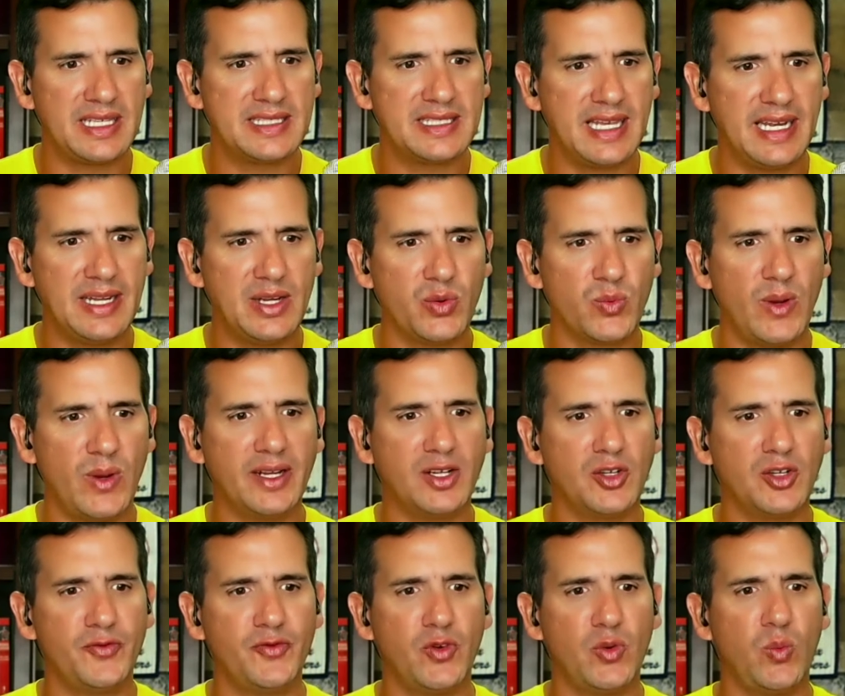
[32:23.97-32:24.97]
setting a
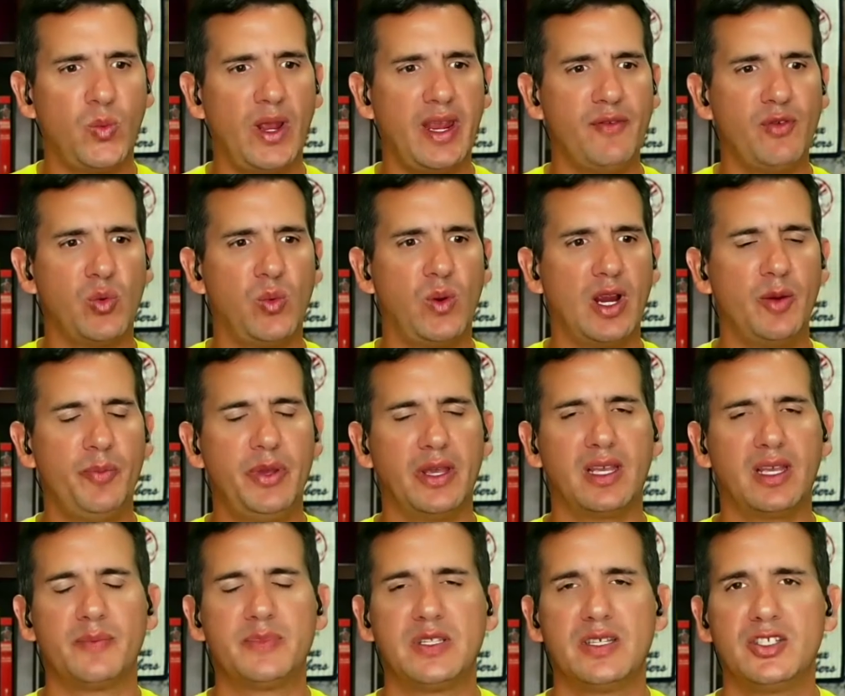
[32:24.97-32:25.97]
record for waiver wire
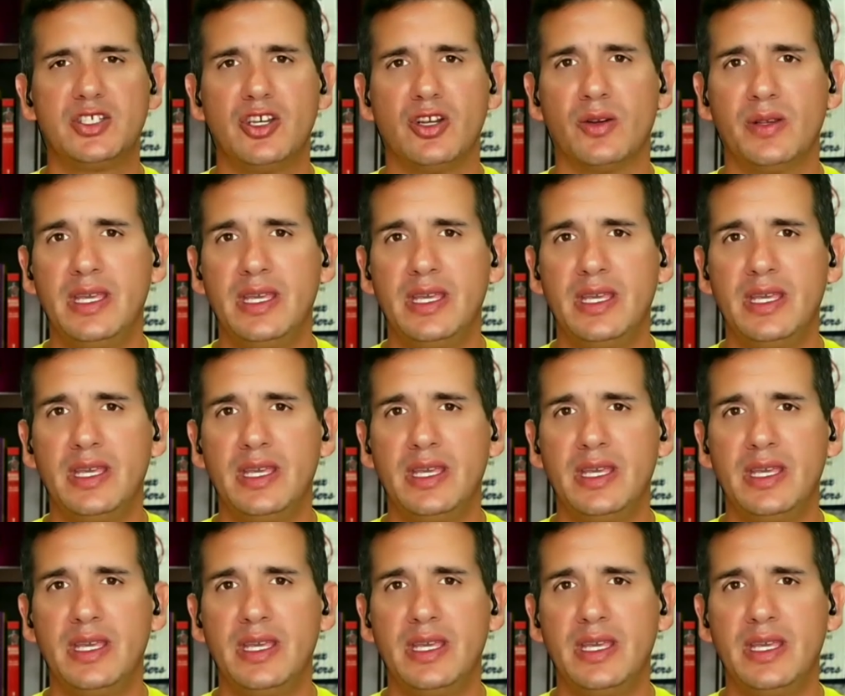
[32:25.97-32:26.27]
pickups this year.